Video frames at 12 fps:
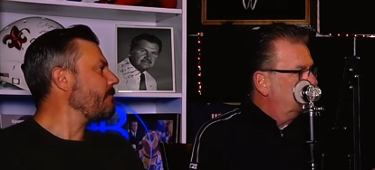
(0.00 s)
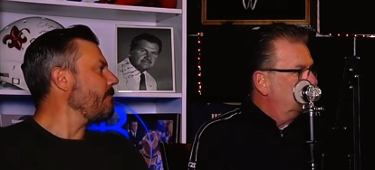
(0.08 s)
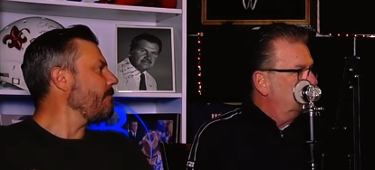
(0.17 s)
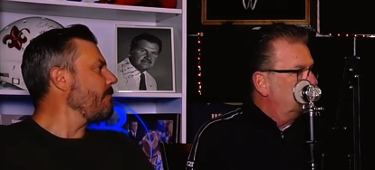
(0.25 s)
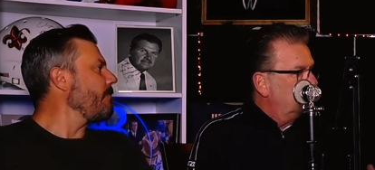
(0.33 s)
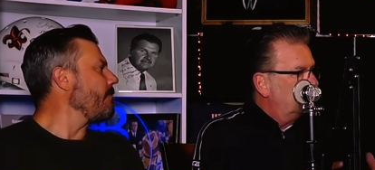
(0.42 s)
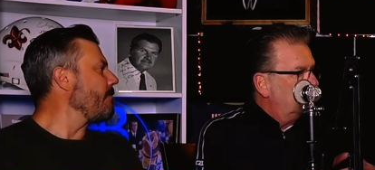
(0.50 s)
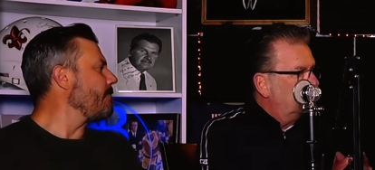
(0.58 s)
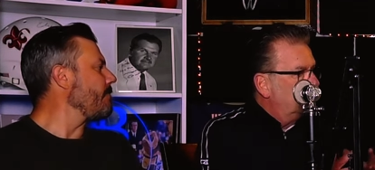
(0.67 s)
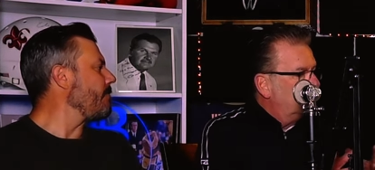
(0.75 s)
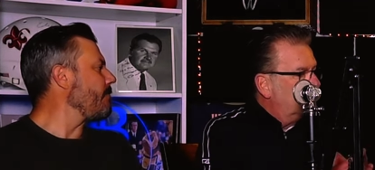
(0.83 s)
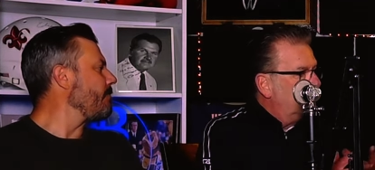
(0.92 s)
Speaker 1: We, we,
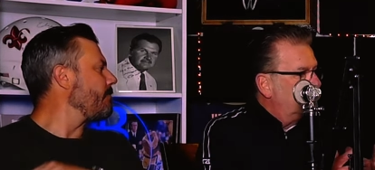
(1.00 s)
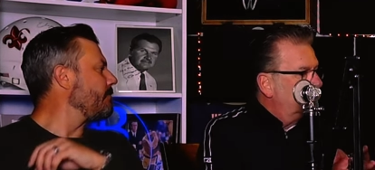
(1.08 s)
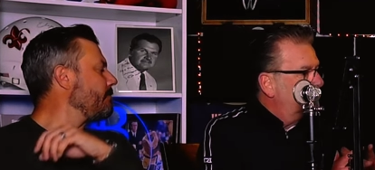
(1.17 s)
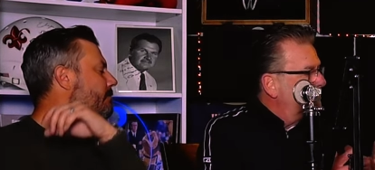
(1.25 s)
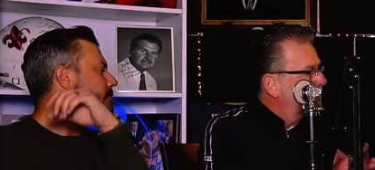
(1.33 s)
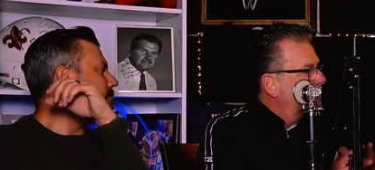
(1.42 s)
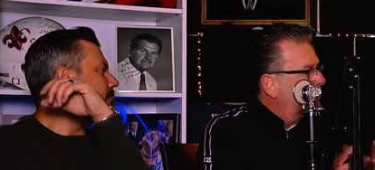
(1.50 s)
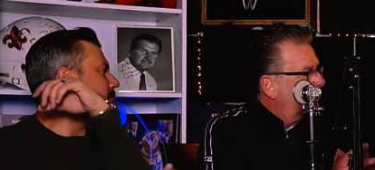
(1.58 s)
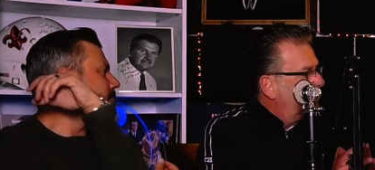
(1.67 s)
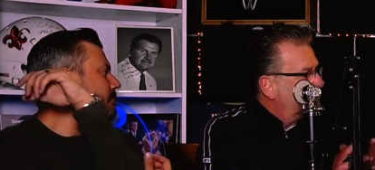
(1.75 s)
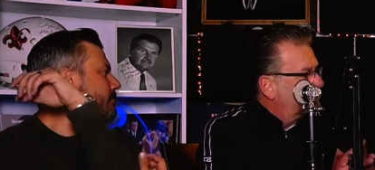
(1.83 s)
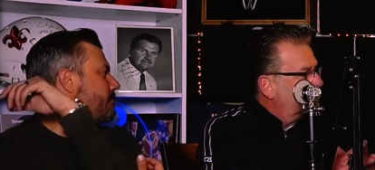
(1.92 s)
we like to be more
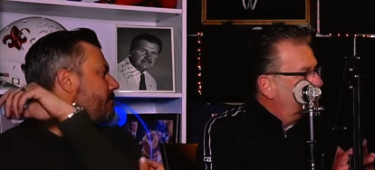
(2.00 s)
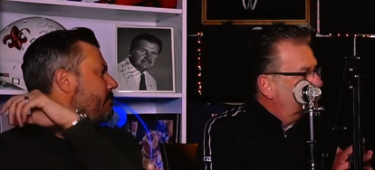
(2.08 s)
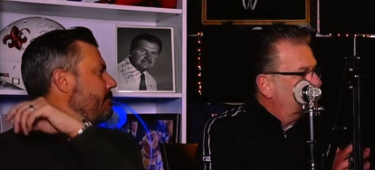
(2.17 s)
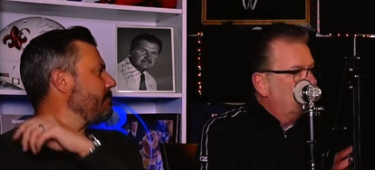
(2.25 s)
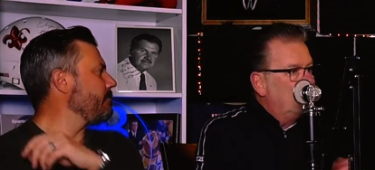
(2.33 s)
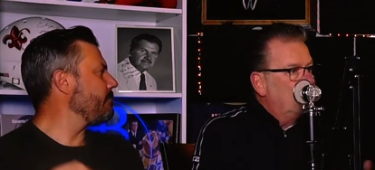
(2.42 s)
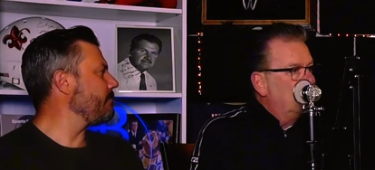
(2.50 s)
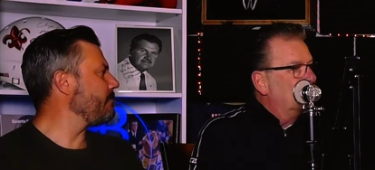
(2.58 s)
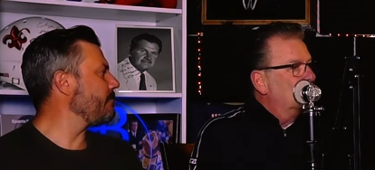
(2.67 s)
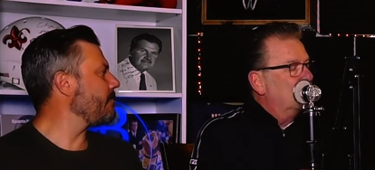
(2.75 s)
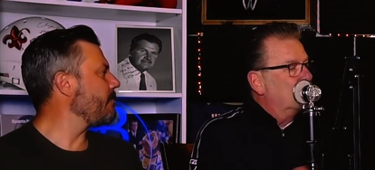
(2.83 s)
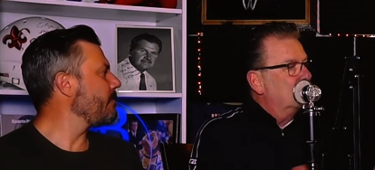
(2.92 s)
hands-on,
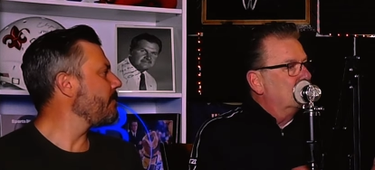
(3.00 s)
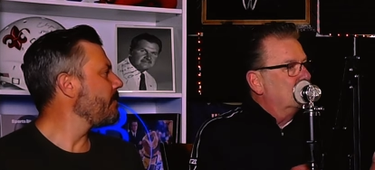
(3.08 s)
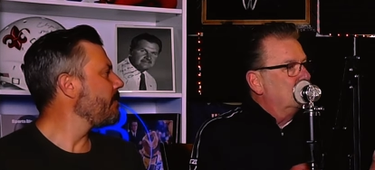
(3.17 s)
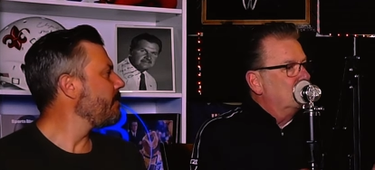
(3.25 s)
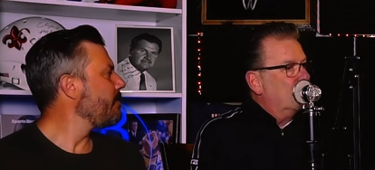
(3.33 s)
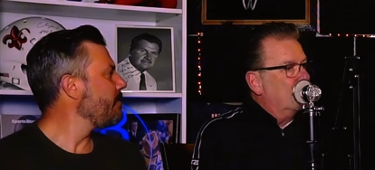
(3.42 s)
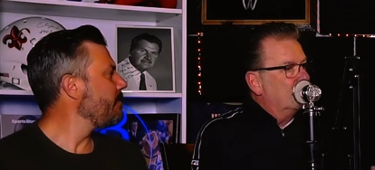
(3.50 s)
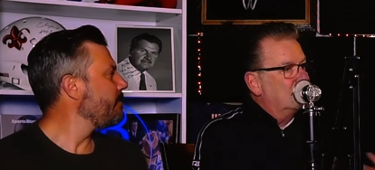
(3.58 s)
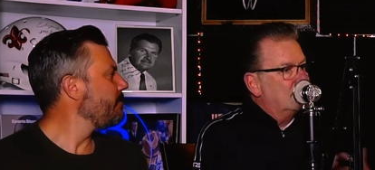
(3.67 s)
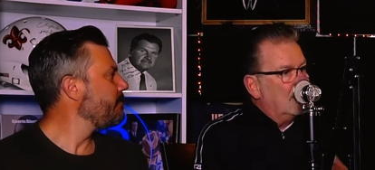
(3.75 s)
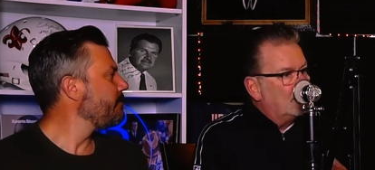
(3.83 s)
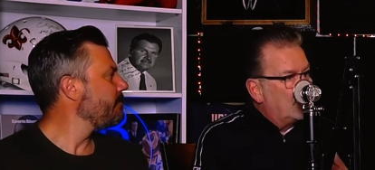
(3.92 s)
whether you have
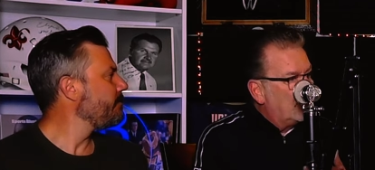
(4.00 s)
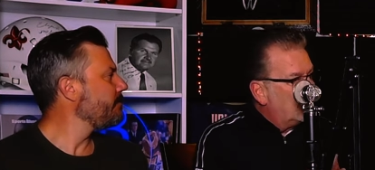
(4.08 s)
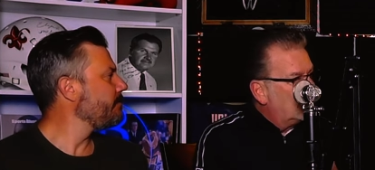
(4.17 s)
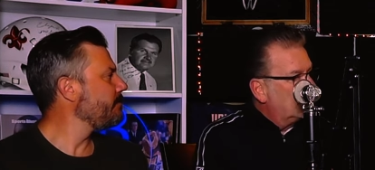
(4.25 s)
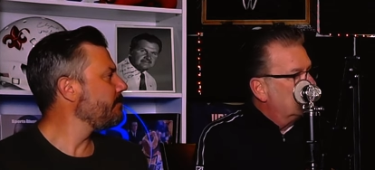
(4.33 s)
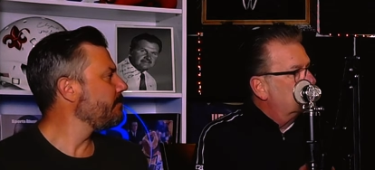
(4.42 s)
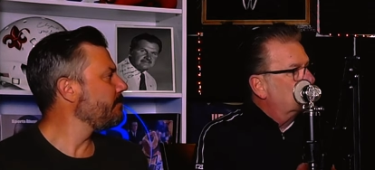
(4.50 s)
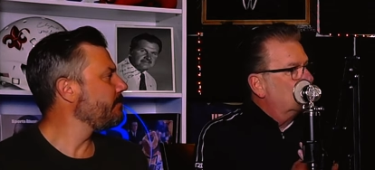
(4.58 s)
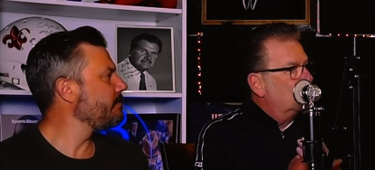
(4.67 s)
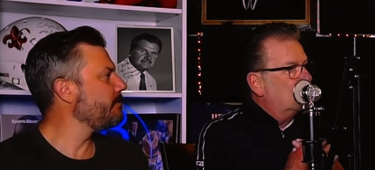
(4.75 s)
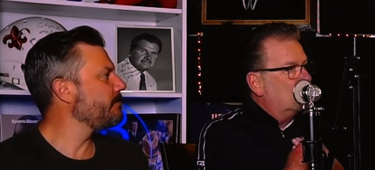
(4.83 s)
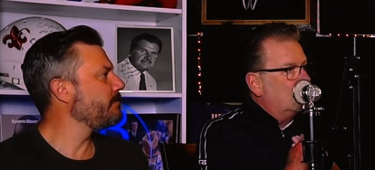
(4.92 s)
step-parents
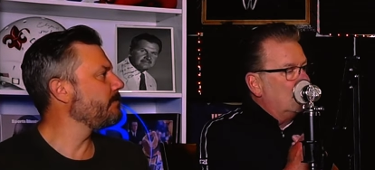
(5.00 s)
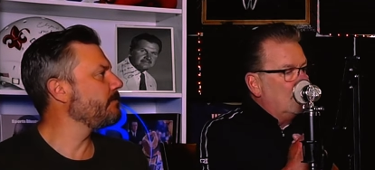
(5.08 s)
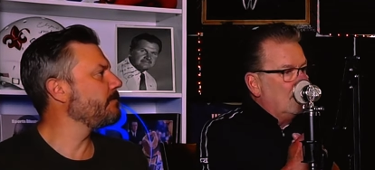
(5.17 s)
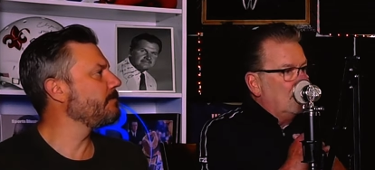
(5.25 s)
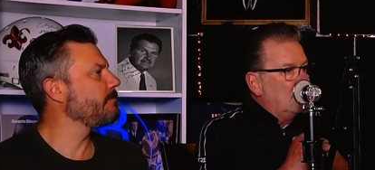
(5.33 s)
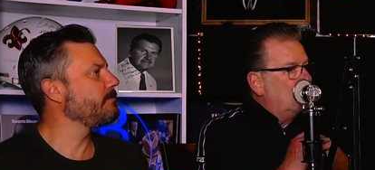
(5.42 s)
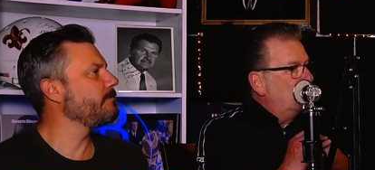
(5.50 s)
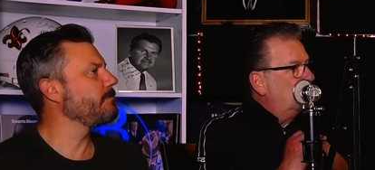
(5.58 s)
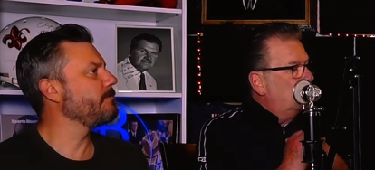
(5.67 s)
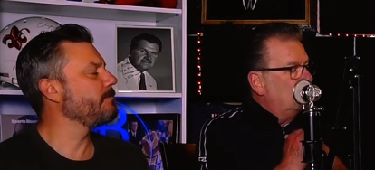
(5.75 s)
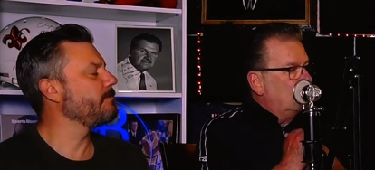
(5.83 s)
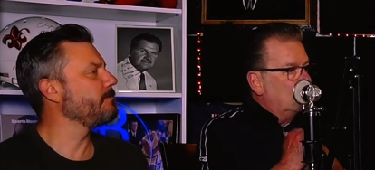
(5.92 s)
or,
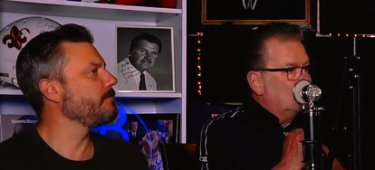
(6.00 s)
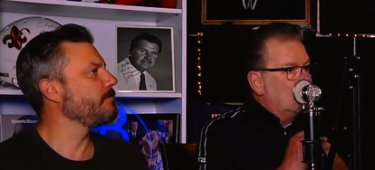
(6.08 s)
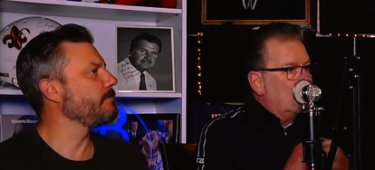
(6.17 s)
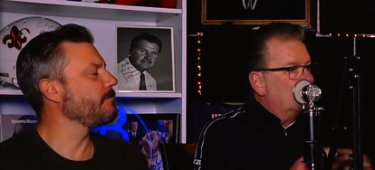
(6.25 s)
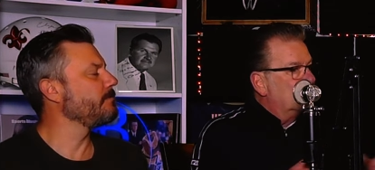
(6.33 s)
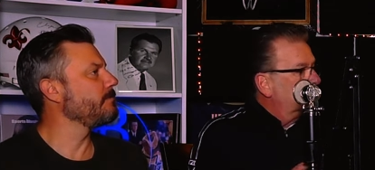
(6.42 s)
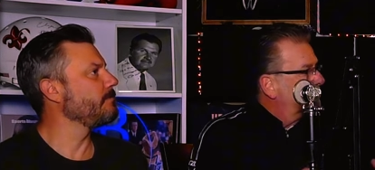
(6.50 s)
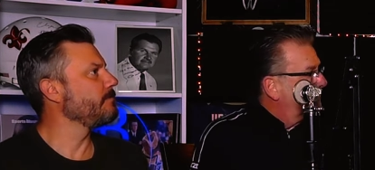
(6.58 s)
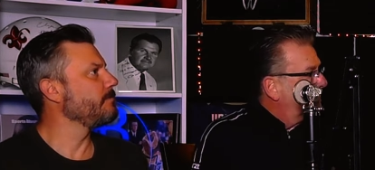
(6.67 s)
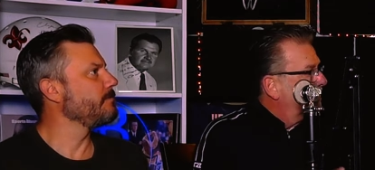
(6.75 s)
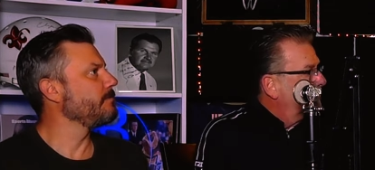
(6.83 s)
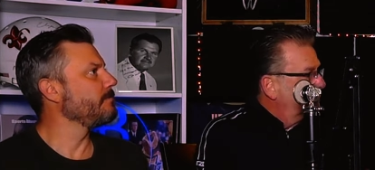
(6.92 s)
you know, whatever's
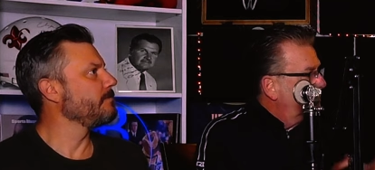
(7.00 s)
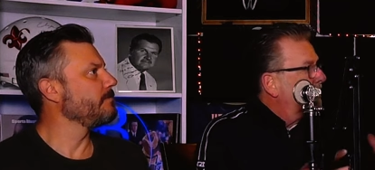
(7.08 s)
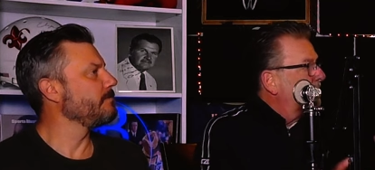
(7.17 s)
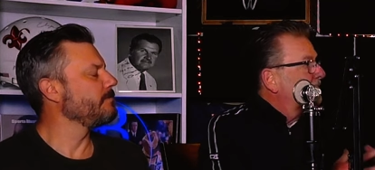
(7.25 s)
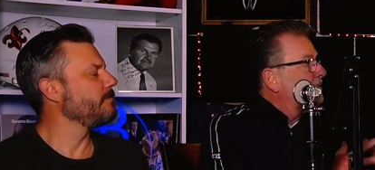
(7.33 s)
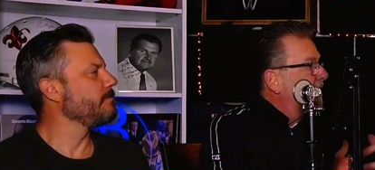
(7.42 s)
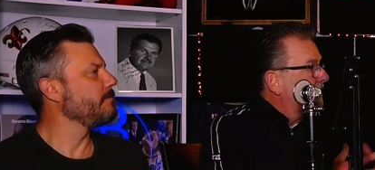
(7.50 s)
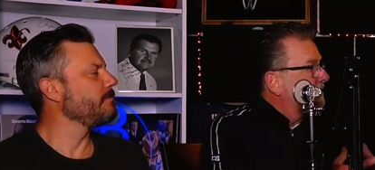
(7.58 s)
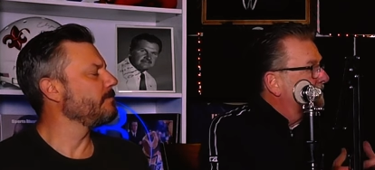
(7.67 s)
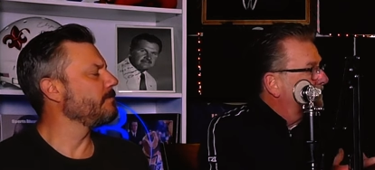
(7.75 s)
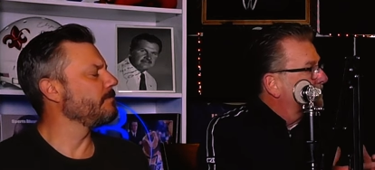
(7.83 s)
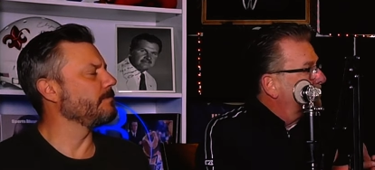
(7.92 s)
involved. We want everybody to
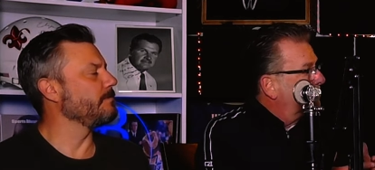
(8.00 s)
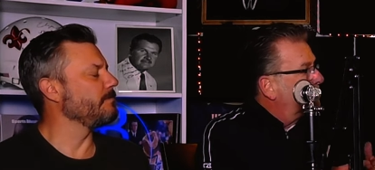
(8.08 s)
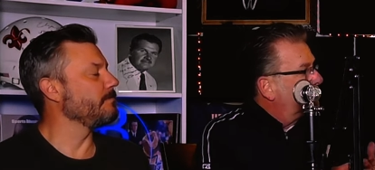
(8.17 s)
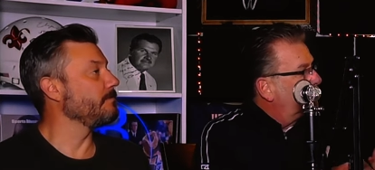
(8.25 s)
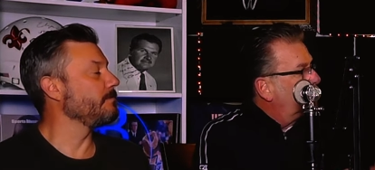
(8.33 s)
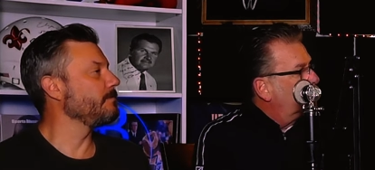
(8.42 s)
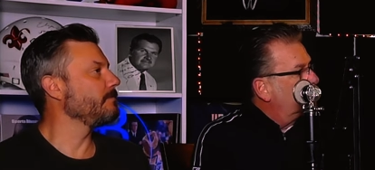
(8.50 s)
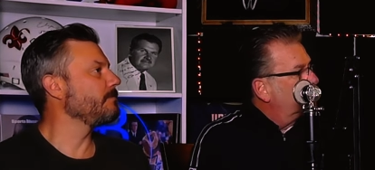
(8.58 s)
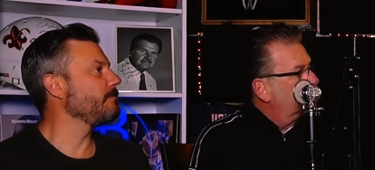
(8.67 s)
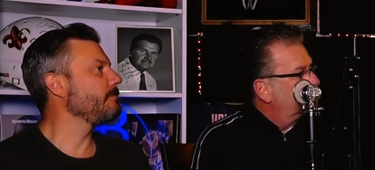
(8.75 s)
feel like they're a part of it.